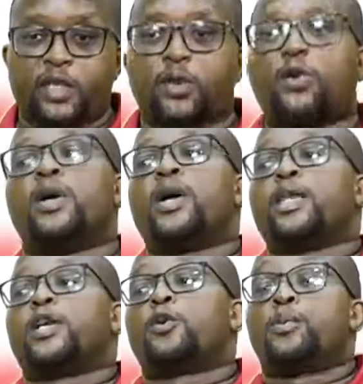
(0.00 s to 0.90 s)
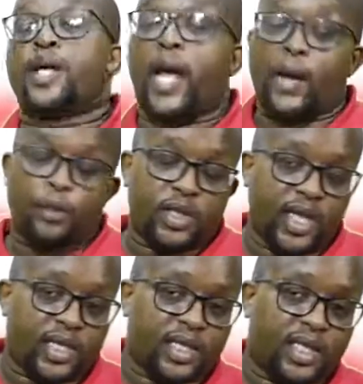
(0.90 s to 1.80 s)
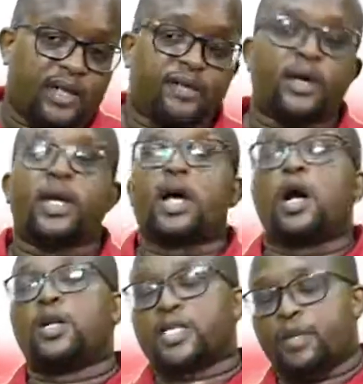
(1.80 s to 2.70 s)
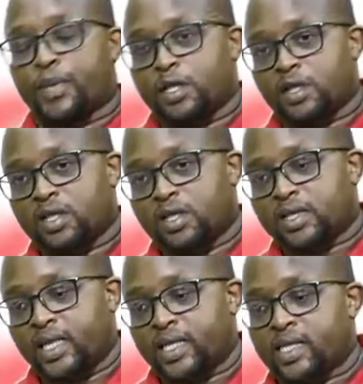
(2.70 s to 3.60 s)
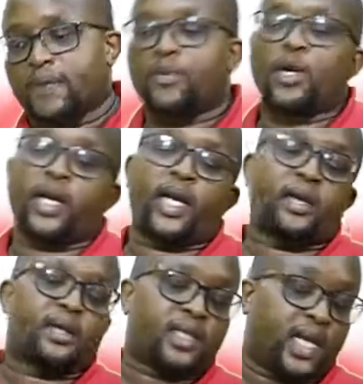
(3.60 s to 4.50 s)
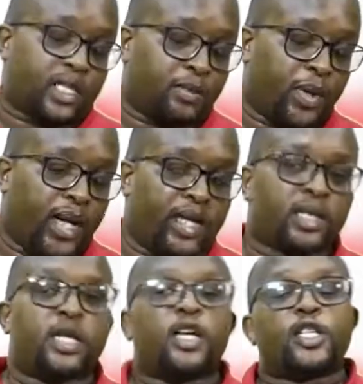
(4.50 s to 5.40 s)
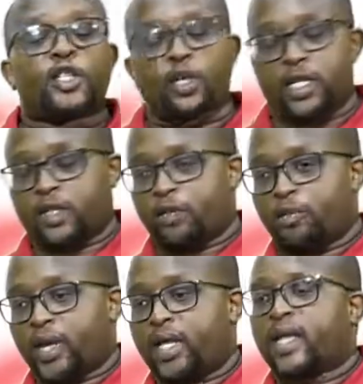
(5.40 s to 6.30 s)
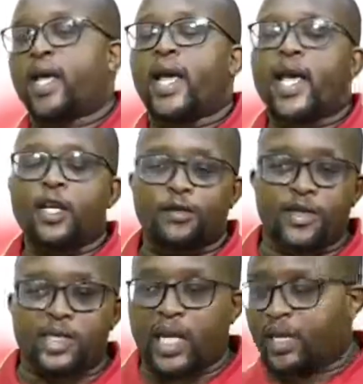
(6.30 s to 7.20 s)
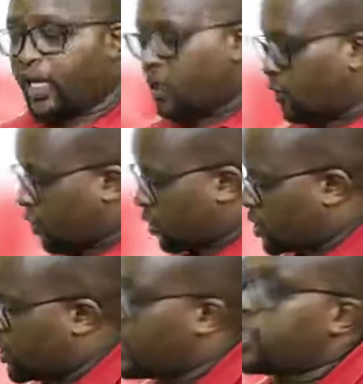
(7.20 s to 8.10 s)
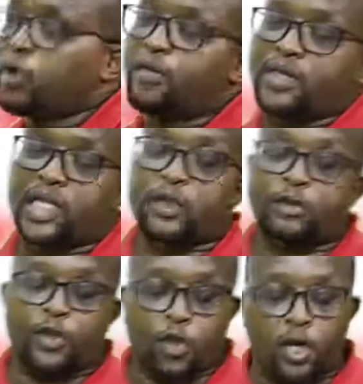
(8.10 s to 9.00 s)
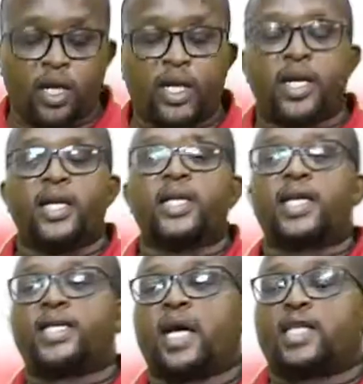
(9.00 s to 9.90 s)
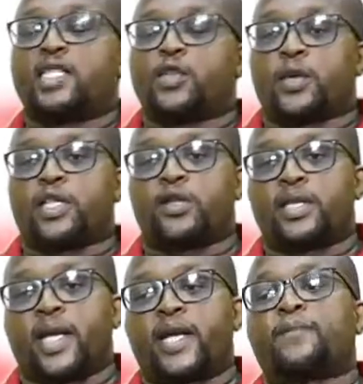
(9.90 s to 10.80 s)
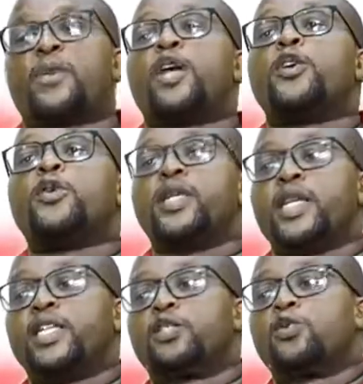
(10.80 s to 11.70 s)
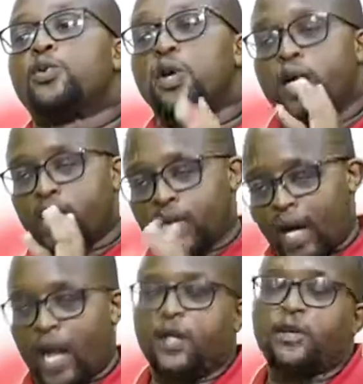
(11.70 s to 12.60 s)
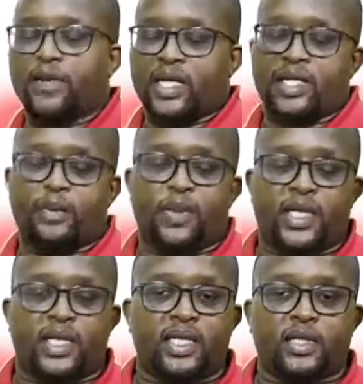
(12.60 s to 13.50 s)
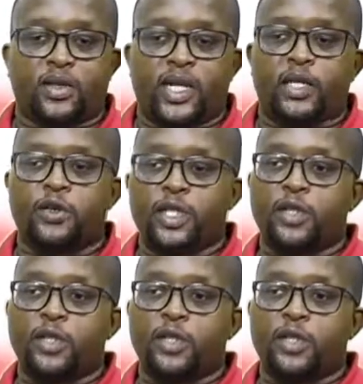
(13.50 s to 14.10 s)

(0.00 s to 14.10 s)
so they could be hypotensive, altered mental state, okay, chest pain, shortness of breath, any of this, and then of course clinical features of shock. Then in that situation, then you need to cardiovert the patient, okay, to